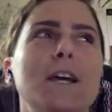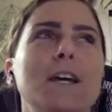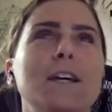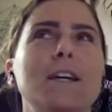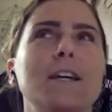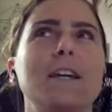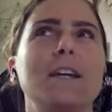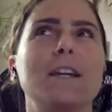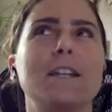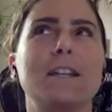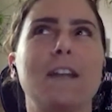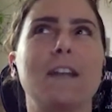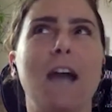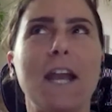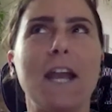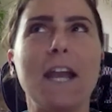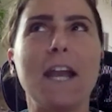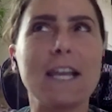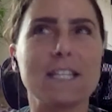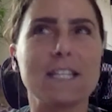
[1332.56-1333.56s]
it
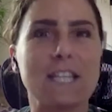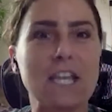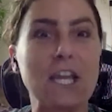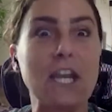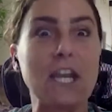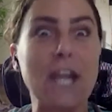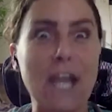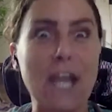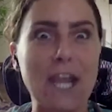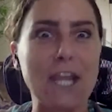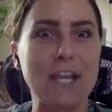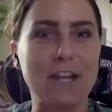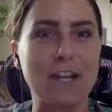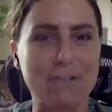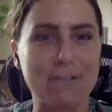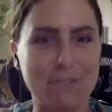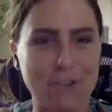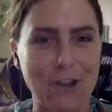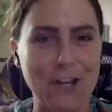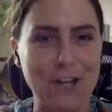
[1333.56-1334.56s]
kind of has like a
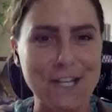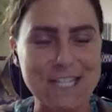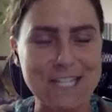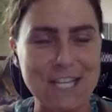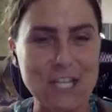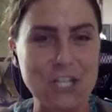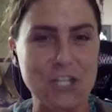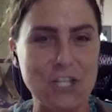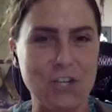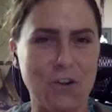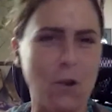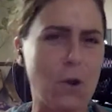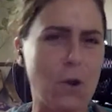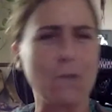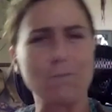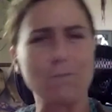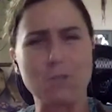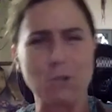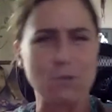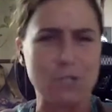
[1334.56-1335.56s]
negative connotation. Oh,
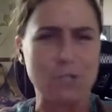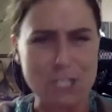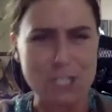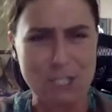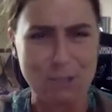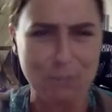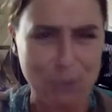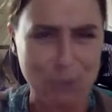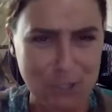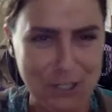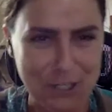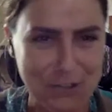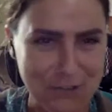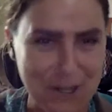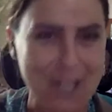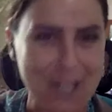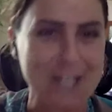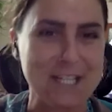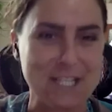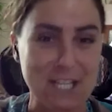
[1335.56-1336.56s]
I'm so disciplined,
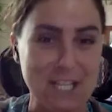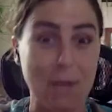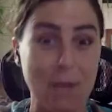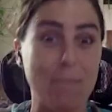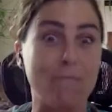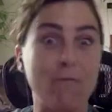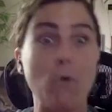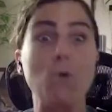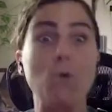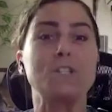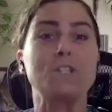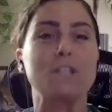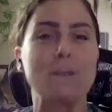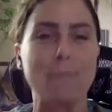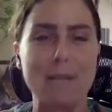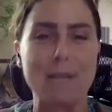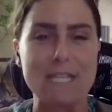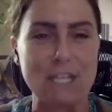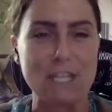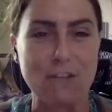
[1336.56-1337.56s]
right? It's like I'm forcing
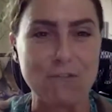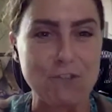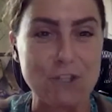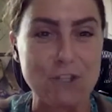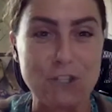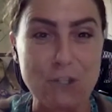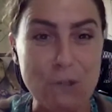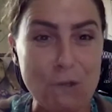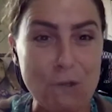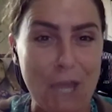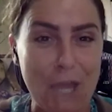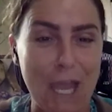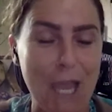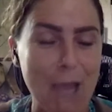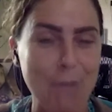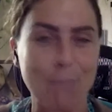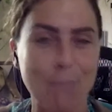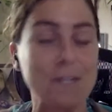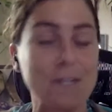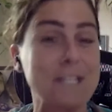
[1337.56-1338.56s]
myself to do
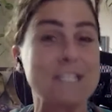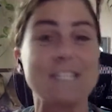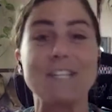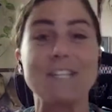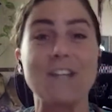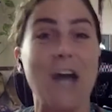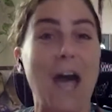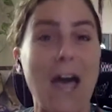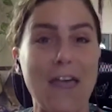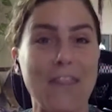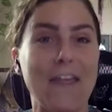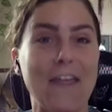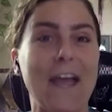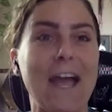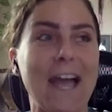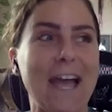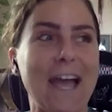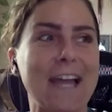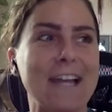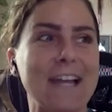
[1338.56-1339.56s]
that, but it's not
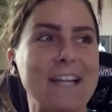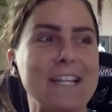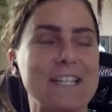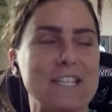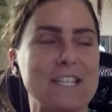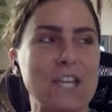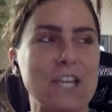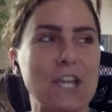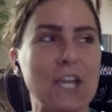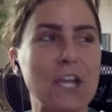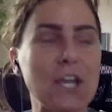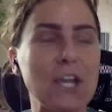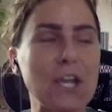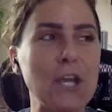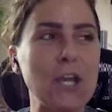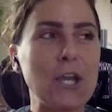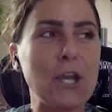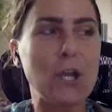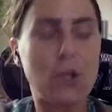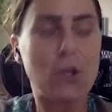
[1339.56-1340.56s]
that. It's like
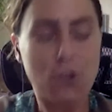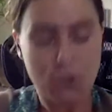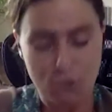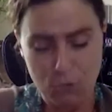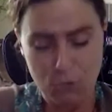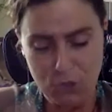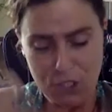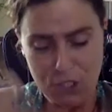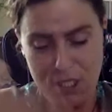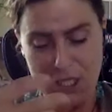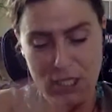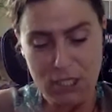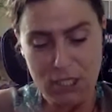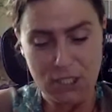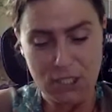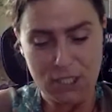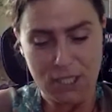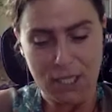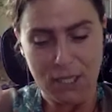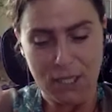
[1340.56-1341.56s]
through the
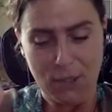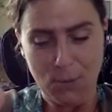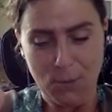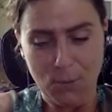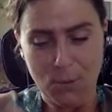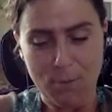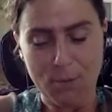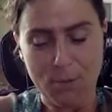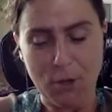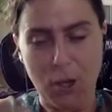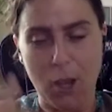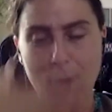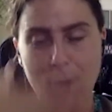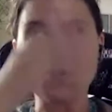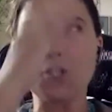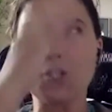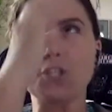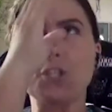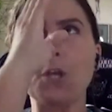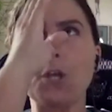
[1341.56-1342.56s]
healing, we become
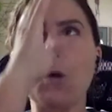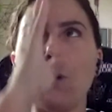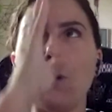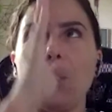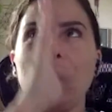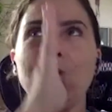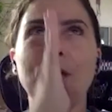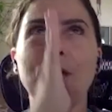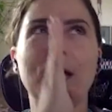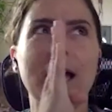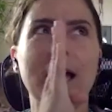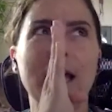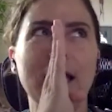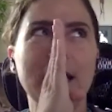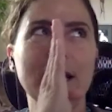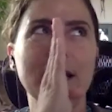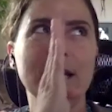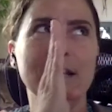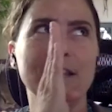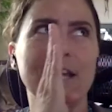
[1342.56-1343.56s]
so
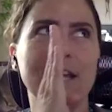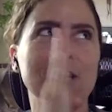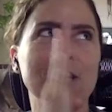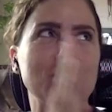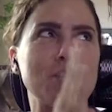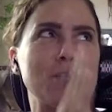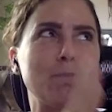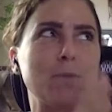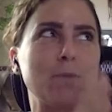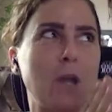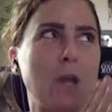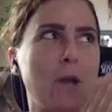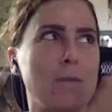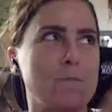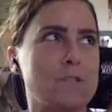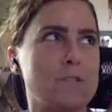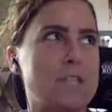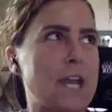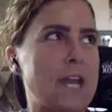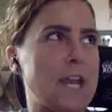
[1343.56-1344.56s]
aligned that it just
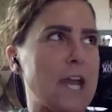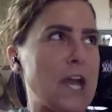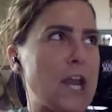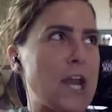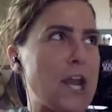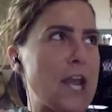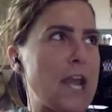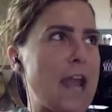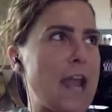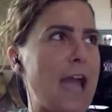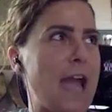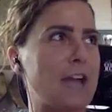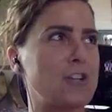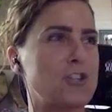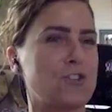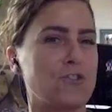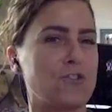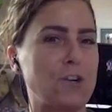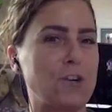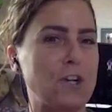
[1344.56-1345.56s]
becomes then a
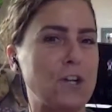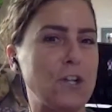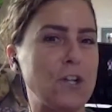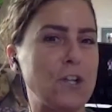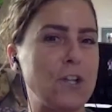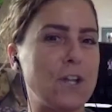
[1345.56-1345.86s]
natural